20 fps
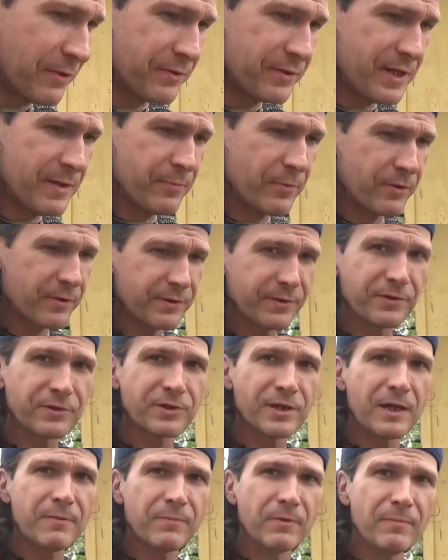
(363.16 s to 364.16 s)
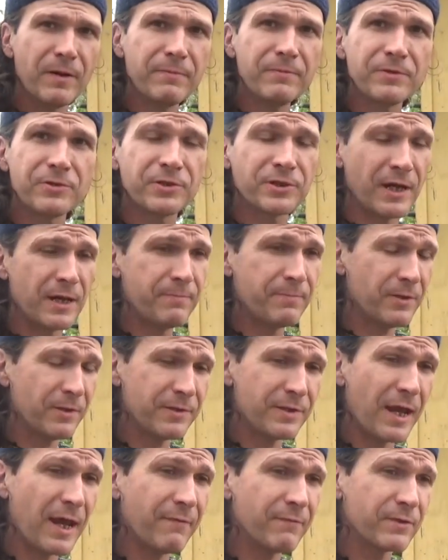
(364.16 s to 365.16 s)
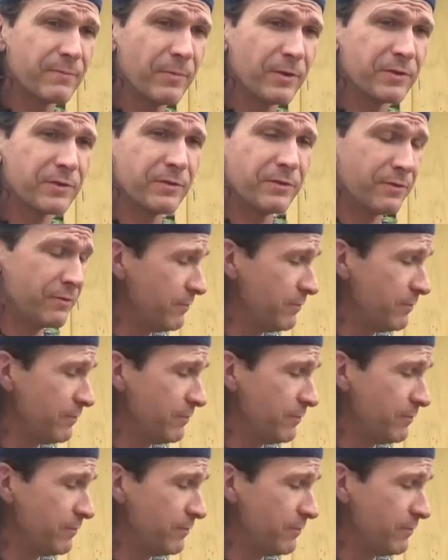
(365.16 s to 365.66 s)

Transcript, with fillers: a little deeper because of the shape, but maybe the shape doesn't have as much to